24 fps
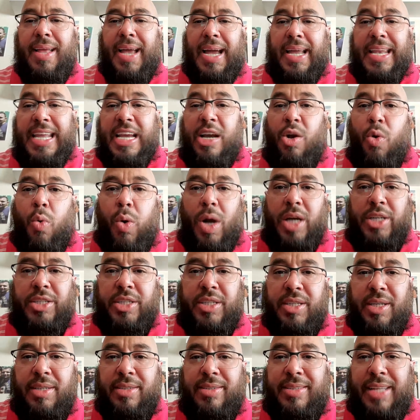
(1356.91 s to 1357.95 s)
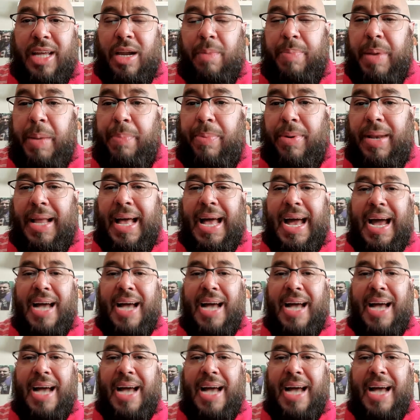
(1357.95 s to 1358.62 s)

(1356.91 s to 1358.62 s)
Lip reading: any questions that people are